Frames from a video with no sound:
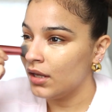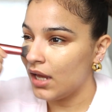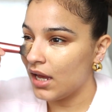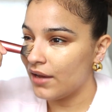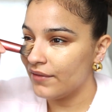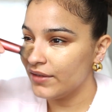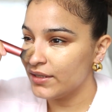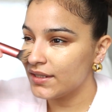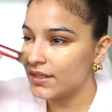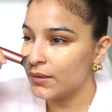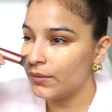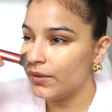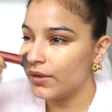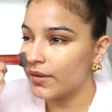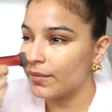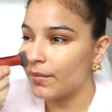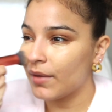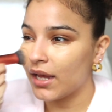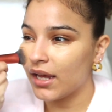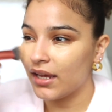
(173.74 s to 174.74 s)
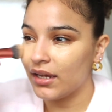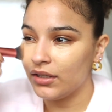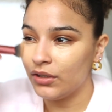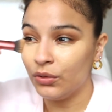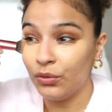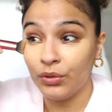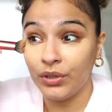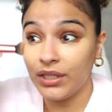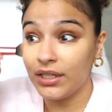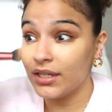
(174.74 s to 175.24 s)
Obviously with my
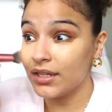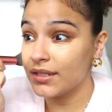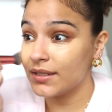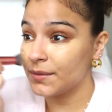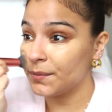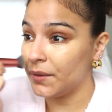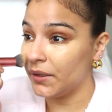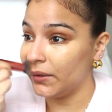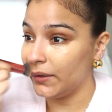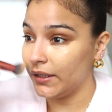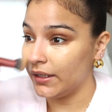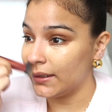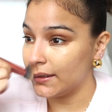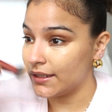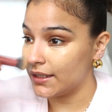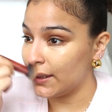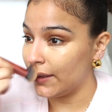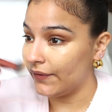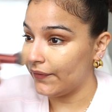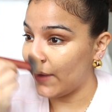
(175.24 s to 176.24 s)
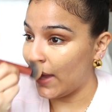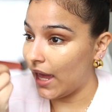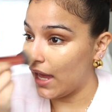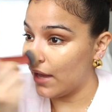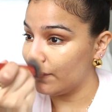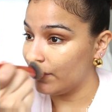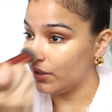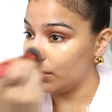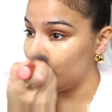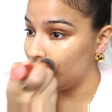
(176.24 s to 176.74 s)
unique experience of
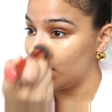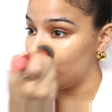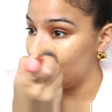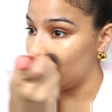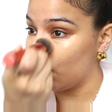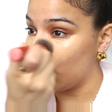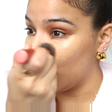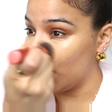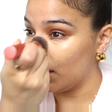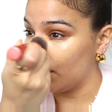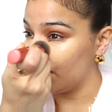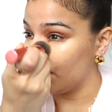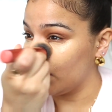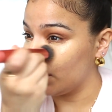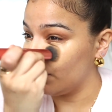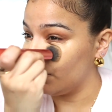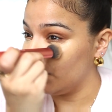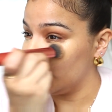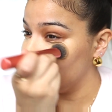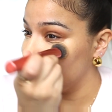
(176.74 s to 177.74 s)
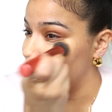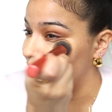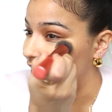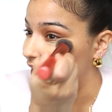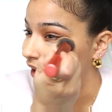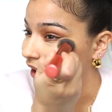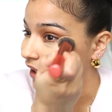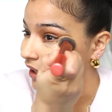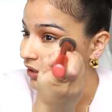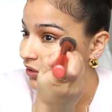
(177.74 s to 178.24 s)
having been a wife at a very
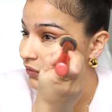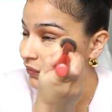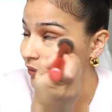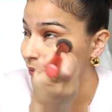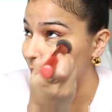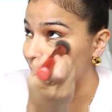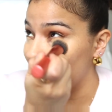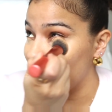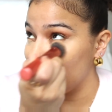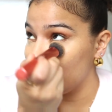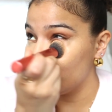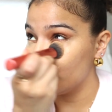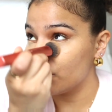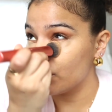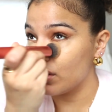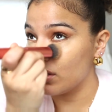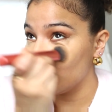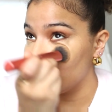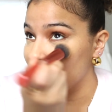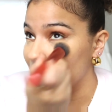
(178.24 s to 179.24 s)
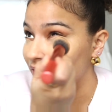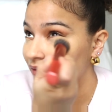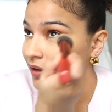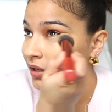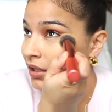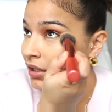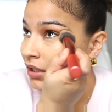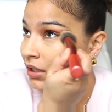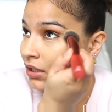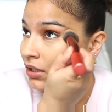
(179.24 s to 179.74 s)
young age, from the age of
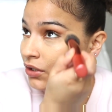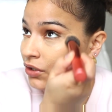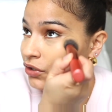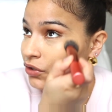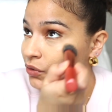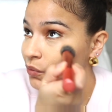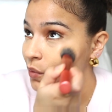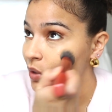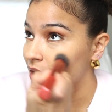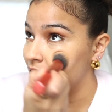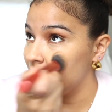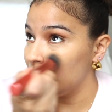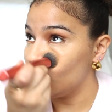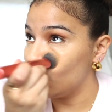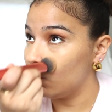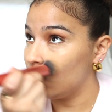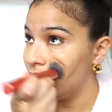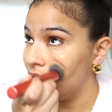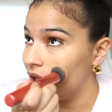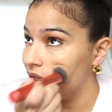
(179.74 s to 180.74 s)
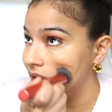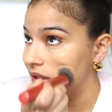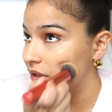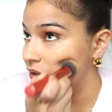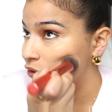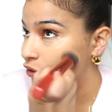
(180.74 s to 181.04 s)
21